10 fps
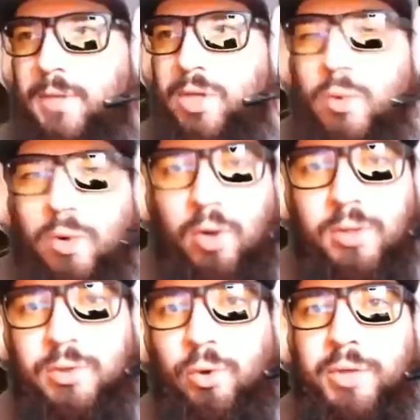You are
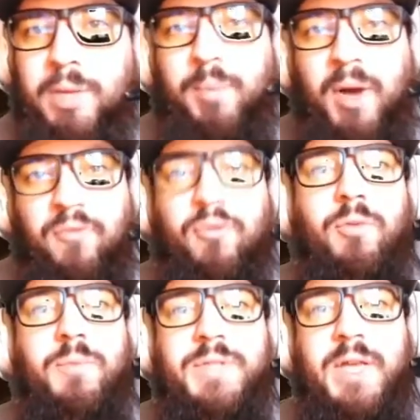also holding buff
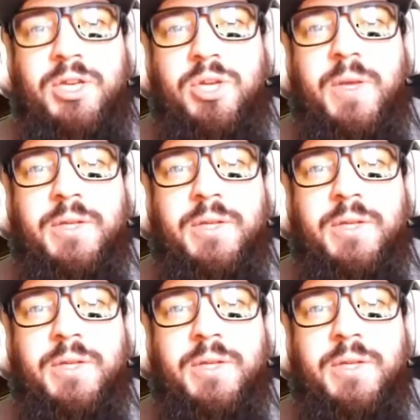rooms in doing